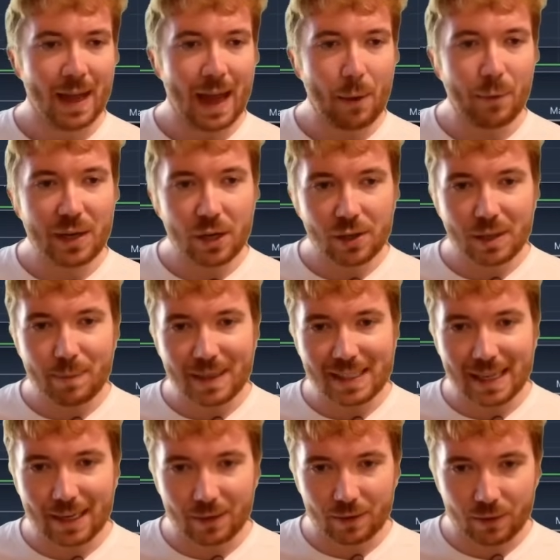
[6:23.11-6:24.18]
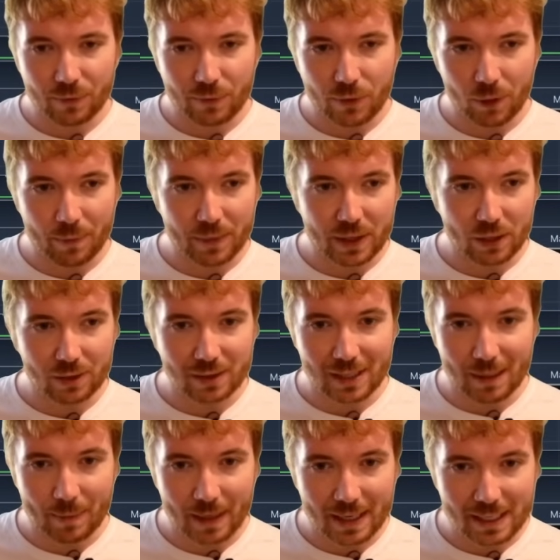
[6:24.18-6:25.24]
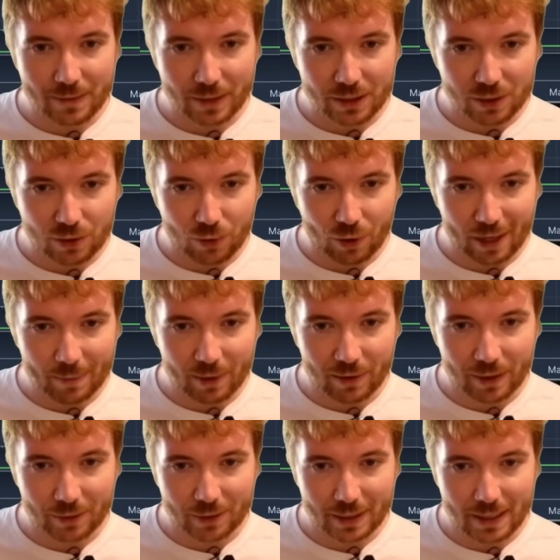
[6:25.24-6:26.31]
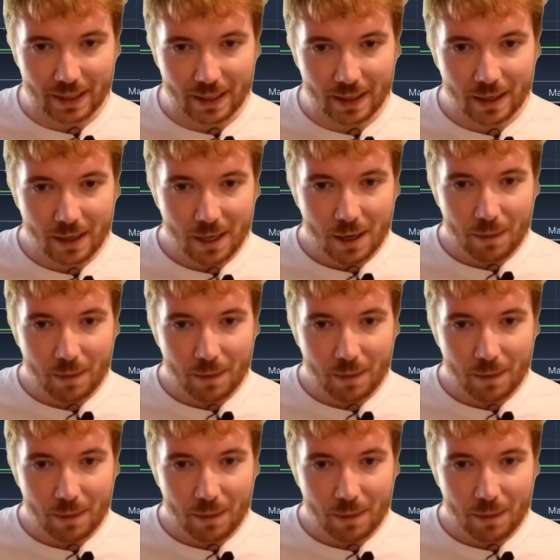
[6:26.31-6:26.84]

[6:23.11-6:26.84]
And we'd only be down from the all-time highs, if I just grab around here,